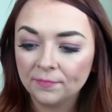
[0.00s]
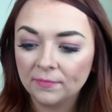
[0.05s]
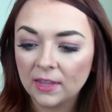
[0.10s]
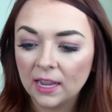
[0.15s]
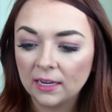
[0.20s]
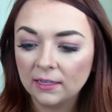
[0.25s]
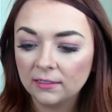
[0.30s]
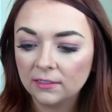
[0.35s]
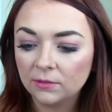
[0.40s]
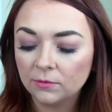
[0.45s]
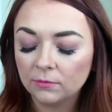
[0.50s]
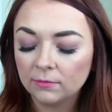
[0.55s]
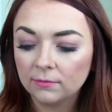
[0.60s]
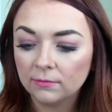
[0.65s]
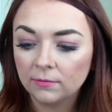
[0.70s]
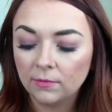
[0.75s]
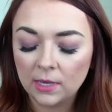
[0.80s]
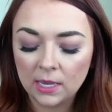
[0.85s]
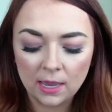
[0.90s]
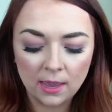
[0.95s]
Next,
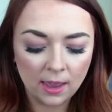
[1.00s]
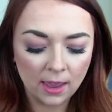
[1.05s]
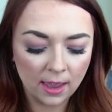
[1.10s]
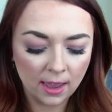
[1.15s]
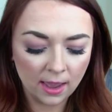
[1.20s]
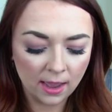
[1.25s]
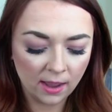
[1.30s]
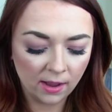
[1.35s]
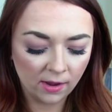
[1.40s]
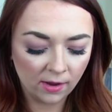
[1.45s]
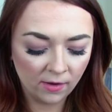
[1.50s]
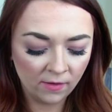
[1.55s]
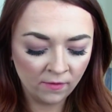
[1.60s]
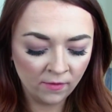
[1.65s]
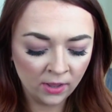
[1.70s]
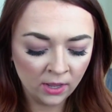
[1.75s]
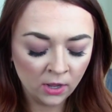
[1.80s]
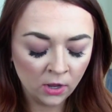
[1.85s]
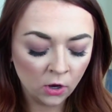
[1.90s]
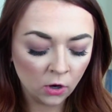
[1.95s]
we
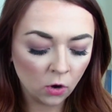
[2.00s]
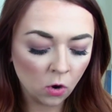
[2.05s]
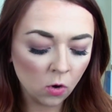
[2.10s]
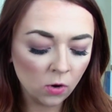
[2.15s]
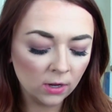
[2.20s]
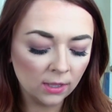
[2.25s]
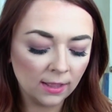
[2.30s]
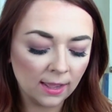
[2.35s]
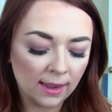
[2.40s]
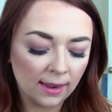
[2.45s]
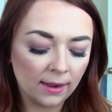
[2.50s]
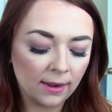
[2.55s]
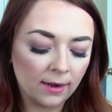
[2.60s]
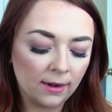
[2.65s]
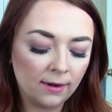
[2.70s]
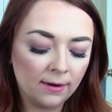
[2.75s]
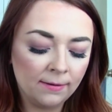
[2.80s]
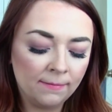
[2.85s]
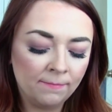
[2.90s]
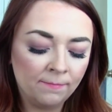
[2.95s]
have
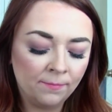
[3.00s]
Coraline.